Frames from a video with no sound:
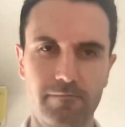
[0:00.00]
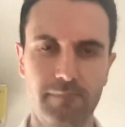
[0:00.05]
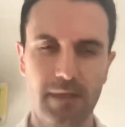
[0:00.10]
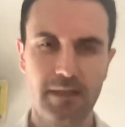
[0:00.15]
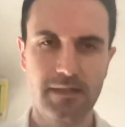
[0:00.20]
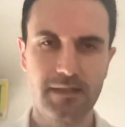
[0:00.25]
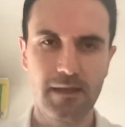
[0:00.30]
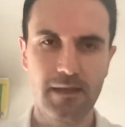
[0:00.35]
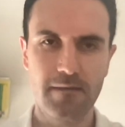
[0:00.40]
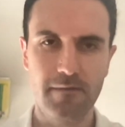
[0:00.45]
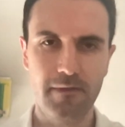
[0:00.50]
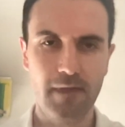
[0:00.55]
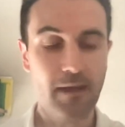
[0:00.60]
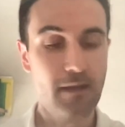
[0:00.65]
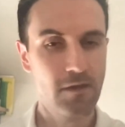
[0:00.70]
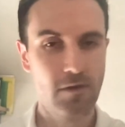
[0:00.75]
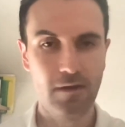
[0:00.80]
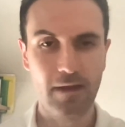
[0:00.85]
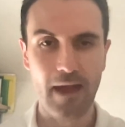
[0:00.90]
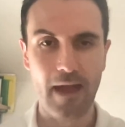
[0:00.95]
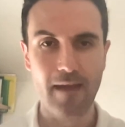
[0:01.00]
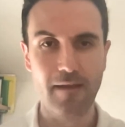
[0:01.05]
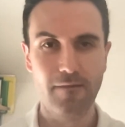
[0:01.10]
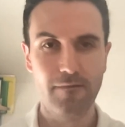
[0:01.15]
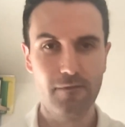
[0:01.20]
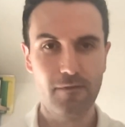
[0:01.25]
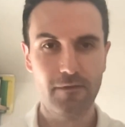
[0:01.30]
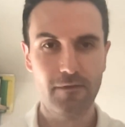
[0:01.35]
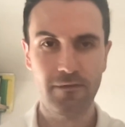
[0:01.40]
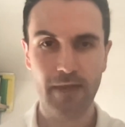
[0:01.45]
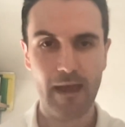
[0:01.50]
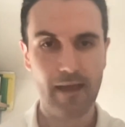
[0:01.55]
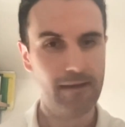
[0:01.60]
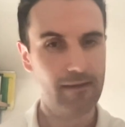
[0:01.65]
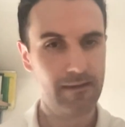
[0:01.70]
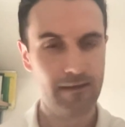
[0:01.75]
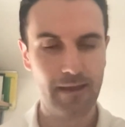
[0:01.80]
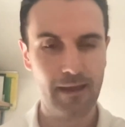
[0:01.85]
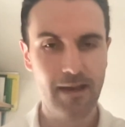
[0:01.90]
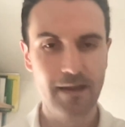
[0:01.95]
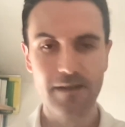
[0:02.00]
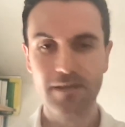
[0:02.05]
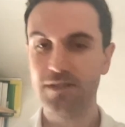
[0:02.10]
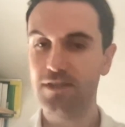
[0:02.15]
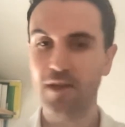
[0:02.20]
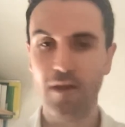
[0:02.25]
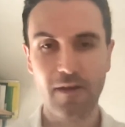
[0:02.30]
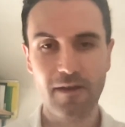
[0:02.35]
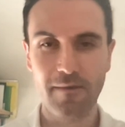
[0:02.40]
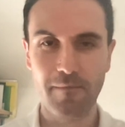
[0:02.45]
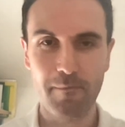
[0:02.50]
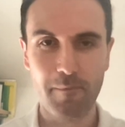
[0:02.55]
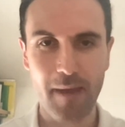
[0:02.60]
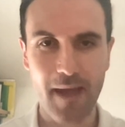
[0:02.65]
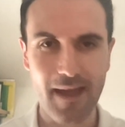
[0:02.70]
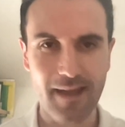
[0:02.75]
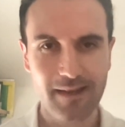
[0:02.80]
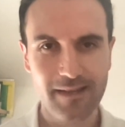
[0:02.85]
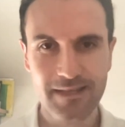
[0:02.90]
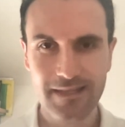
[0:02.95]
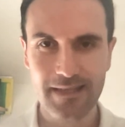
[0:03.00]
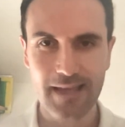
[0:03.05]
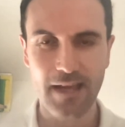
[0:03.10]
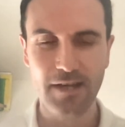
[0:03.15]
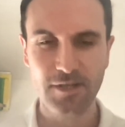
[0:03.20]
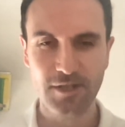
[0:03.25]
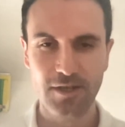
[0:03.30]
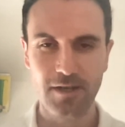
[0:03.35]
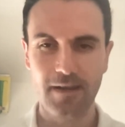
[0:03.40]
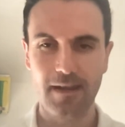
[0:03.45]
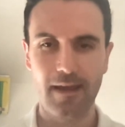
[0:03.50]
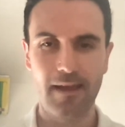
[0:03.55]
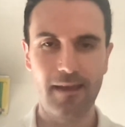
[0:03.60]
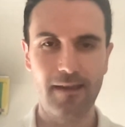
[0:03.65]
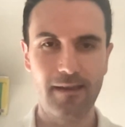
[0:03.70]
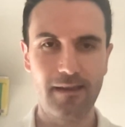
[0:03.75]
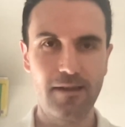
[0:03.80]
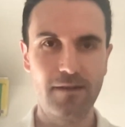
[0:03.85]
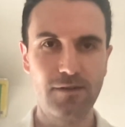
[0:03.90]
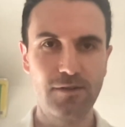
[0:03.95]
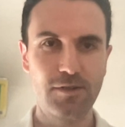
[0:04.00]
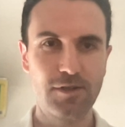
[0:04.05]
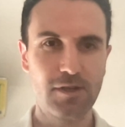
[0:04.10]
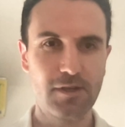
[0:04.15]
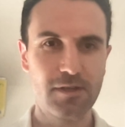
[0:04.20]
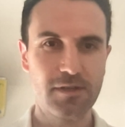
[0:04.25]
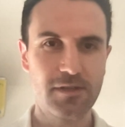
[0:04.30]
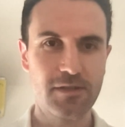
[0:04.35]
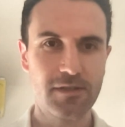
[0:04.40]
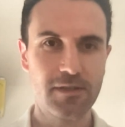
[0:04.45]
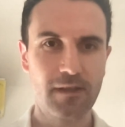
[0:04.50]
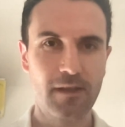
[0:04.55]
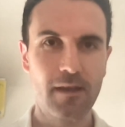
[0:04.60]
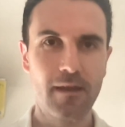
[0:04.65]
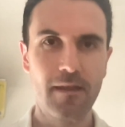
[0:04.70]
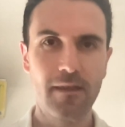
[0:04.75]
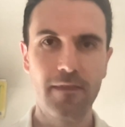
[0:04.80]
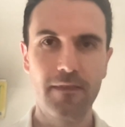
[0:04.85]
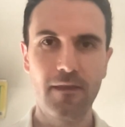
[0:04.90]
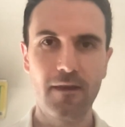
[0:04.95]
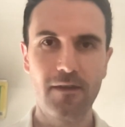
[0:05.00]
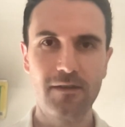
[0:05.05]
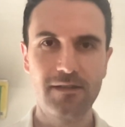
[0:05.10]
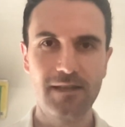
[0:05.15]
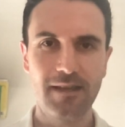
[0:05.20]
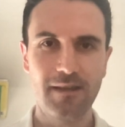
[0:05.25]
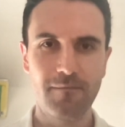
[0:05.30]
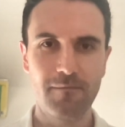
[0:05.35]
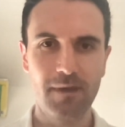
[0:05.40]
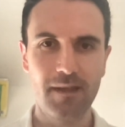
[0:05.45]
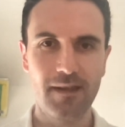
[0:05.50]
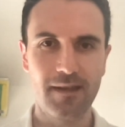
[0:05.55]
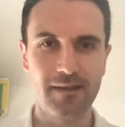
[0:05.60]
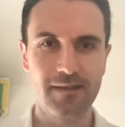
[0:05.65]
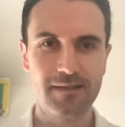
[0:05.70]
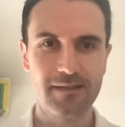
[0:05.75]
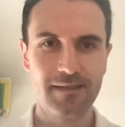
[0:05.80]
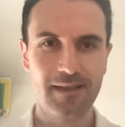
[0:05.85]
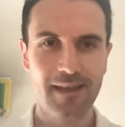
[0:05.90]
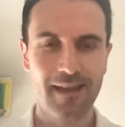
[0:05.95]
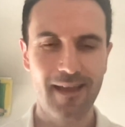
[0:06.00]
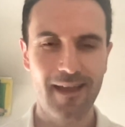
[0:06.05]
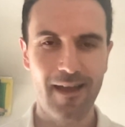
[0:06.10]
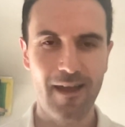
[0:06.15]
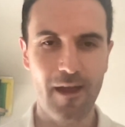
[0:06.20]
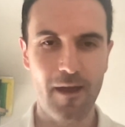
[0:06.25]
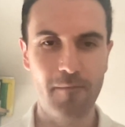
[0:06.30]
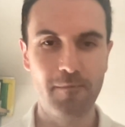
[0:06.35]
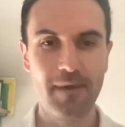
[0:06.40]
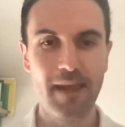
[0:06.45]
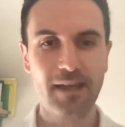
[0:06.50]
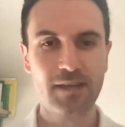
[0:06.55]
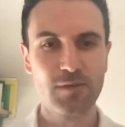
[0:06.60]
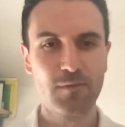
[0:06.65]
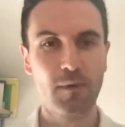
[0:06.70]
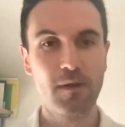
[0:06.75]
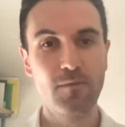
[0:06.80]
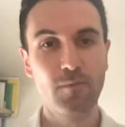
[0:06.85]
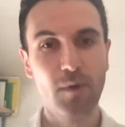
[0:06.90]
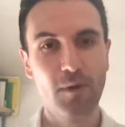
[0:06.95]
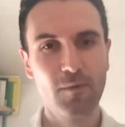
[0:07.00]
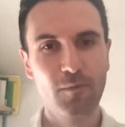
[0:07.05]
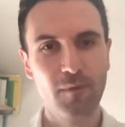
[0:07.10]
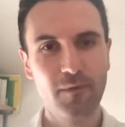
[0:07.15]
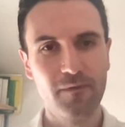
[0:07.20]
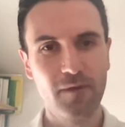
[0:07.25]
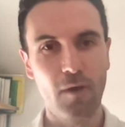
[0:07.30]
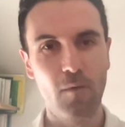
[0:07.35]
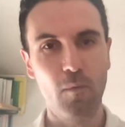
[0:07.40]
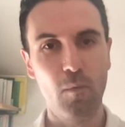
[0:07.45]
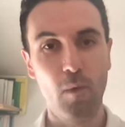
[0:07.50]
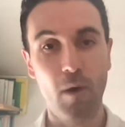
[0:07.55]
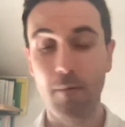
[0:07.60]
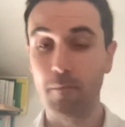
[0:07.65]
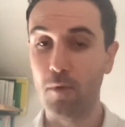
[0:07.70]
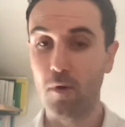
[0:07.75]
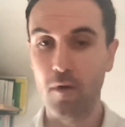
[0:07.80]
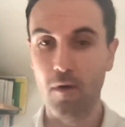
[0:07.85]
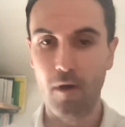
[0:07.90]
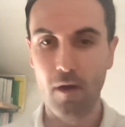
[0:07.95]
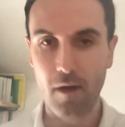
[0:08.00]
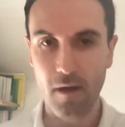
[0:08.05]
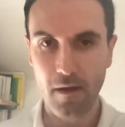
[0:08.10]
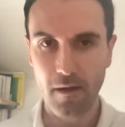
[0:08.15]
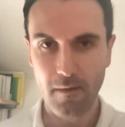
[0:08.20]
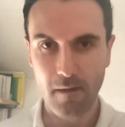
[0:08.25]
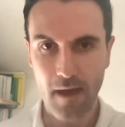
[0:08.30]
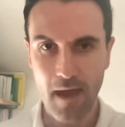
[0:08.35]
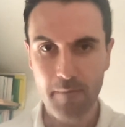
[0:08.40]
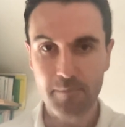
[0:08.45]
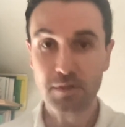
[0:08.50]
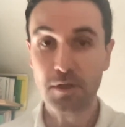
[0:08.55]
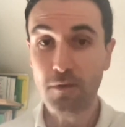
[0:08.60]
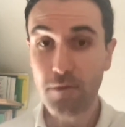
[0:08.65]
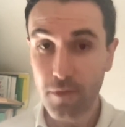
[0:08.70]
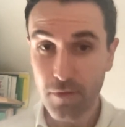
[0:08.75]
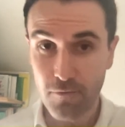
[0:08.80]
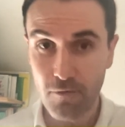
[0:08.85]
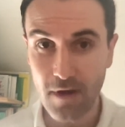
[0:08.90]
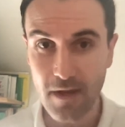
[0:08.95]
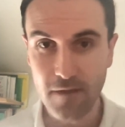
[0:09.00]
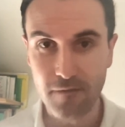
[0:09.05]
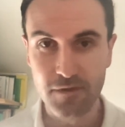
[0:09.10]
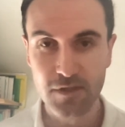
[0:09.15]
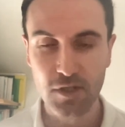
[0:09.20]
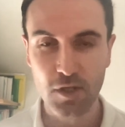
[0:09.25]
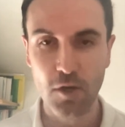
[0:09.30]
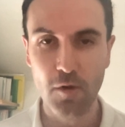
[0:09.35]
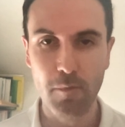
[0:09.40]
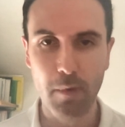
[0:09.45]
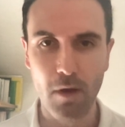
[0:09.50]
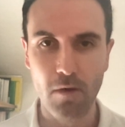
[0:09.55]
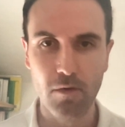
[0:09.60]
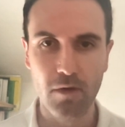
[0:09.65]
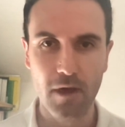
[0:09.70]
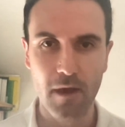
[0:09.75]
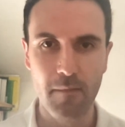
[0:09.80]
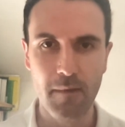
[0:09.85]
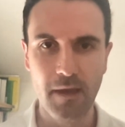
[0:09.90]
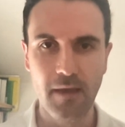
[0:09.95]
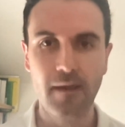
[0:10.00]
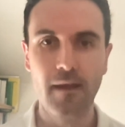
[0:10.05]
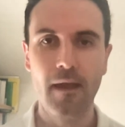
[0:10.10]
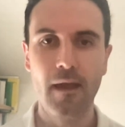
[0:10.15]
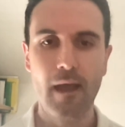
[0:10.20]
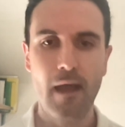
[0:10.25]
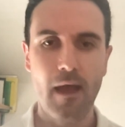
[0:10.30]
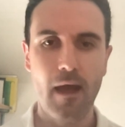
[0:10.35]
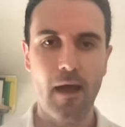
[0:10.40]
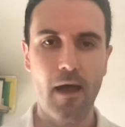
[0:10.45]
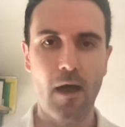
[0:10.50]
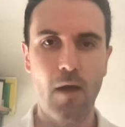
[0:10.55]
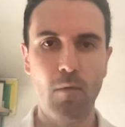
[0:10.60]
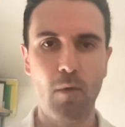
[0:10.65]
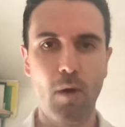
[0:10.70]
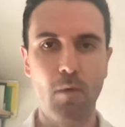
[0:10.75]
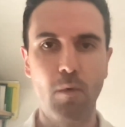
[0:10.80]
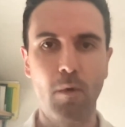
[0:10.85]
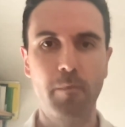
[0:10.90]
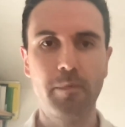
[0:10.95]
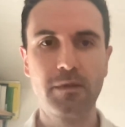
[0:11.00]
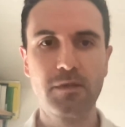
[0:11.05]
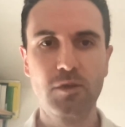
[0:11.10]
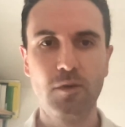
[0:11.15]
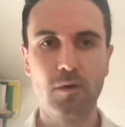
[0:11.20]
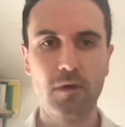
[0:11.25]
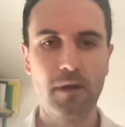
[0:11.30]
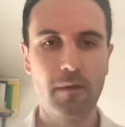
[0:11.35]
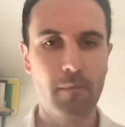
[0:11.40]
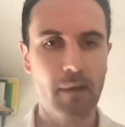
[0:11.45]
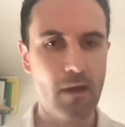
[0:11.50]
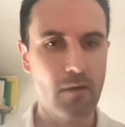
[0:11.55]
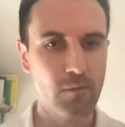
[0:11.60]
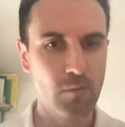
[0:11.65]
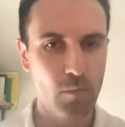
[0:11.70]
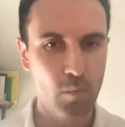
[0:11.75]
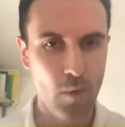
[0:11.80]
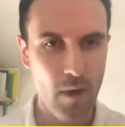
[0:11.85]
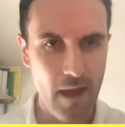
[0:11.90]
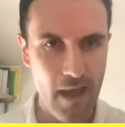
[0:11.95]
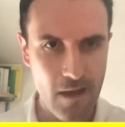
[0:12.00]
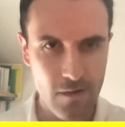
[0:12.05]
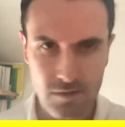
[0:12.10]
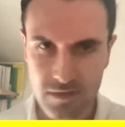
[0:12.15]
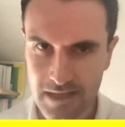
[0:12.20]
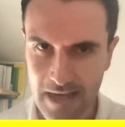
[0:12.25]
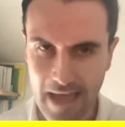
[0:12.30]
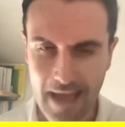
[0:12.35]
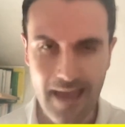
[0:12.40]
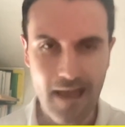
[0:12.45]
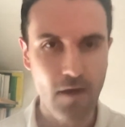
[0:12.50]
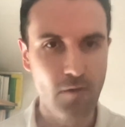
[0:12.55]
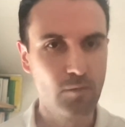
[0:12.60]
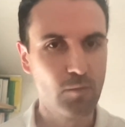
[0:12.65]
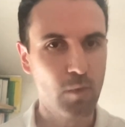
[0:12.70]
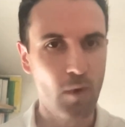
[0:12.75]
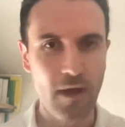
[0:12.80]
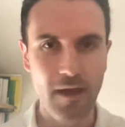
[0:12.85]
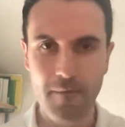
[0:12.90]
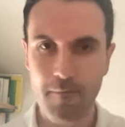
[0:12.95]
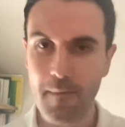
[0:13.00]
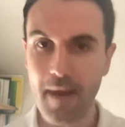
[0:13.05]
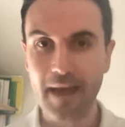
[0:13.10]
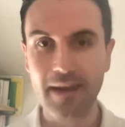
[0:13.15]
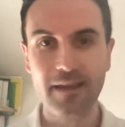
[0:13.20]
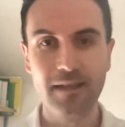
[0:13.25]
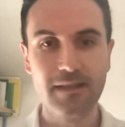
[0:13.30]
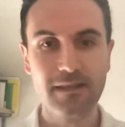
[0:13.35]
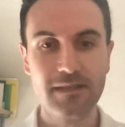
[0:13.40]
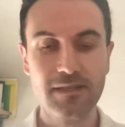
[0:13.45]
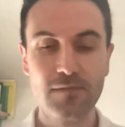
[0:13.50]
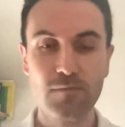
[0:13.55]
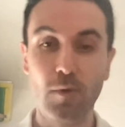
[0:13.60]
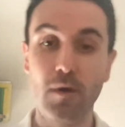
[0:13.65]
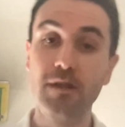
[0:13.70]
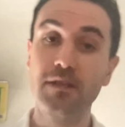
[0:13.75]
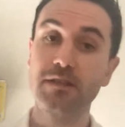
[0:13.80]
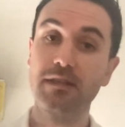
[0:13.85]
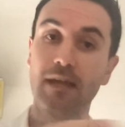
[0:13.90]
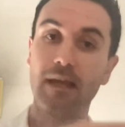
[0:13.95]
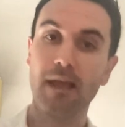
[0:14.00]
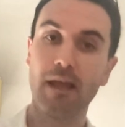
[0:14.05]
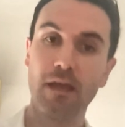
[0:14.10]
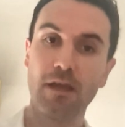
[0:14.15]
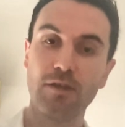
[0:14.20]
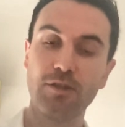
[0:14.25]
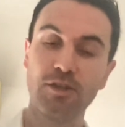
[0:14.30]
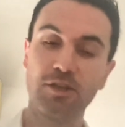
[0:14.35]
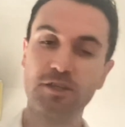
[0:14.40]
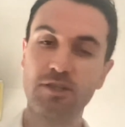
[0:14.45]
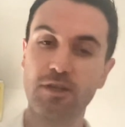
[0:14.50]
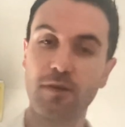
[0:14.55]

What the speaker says: That's it. Thank you, Kate, for that insight-packed session and in just 13 minutes. Next week, we've got one more episode 3 of SkuBowl coming, where we'll be talking about warehouse layout, why it matters, why it's just as